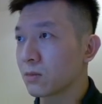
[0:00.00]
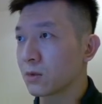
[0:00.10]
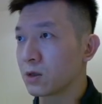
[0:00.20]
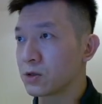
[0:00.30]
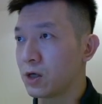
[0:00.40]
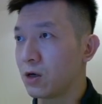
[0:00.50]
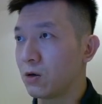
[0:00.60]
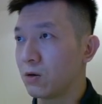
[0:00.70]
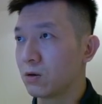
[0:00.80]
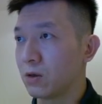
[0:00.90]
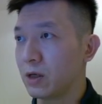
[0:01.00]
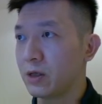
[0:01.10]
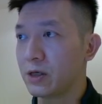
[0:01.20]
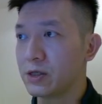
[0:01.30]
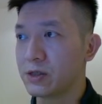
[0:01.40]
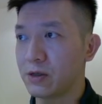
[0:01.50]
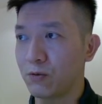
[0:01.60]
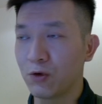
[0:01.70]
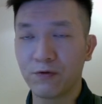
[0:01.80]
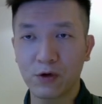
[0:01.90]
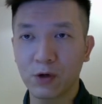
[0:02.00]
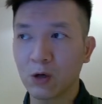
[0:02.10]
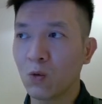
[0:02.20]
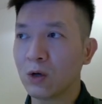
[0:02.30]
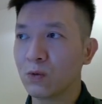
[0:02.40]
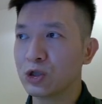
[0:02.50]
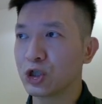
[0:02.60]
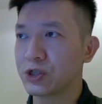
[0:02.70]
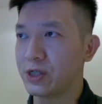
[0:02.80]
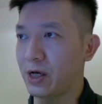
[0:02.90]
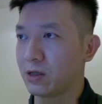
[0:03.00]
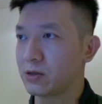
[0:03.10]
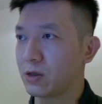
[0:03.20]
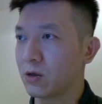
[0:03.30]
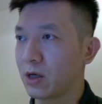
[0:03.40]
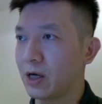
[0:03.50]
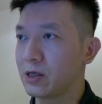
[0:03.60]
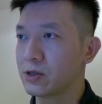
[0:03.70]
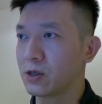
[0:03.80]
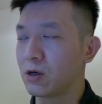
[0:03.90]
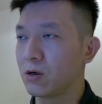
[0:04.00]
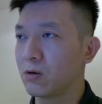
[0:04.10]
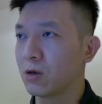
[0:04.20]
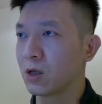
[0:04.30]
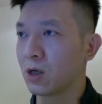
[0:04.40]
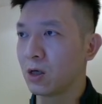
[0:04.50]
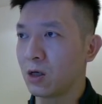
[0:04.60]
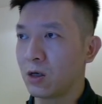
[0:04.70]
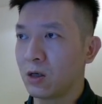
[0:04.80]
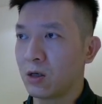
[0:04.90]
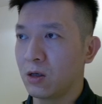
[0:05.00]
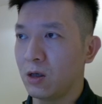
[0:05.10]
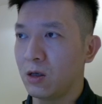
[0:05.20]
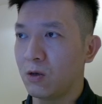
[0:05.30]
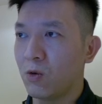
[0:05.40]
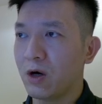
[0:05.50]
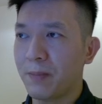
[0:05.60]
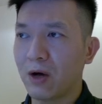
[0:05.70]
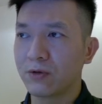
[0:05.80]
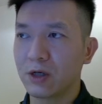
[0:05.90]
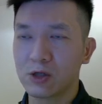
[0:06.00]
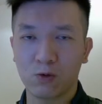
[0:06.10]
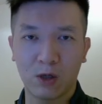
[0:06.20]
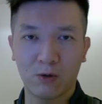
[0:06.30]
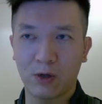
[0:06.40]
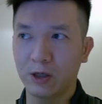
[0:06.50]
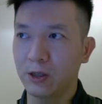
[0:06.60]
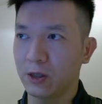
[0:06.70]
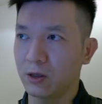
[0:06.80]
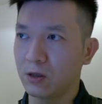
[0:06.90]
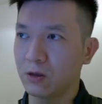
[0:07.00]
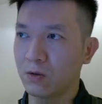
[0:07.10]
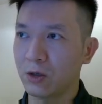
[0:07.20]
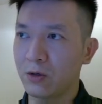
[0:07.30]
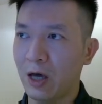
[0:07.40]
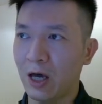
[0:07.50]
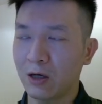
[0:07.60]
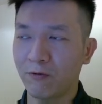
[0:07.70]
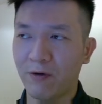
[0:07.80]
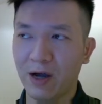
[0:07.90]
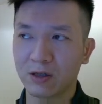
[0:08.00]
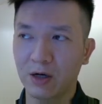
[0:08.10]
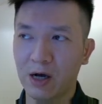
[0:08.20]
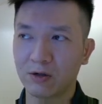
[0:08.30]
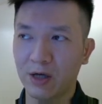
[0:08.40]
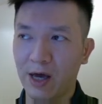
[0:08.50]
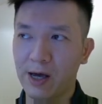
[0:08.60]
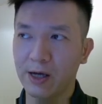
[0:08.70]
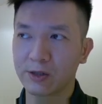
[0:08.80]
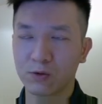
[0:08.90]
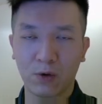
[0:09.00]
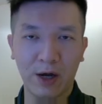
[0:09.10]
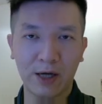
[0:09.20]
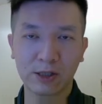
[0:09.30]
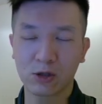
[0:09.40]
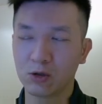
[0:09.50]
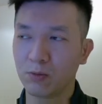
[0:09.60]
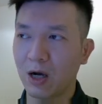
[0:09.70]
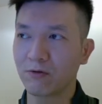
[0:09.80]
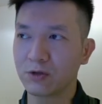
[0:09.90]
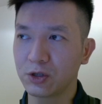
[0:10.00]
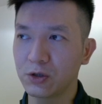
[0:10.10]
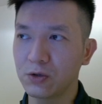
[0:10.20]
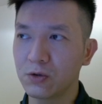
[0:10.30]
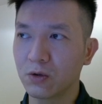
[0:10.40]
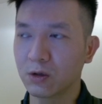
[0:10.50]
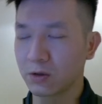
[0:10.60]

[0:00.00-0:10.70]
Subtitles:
so it is reviewing what we just said. Okay, so what about this one right here? When you factor out the x, or x to the power of 2,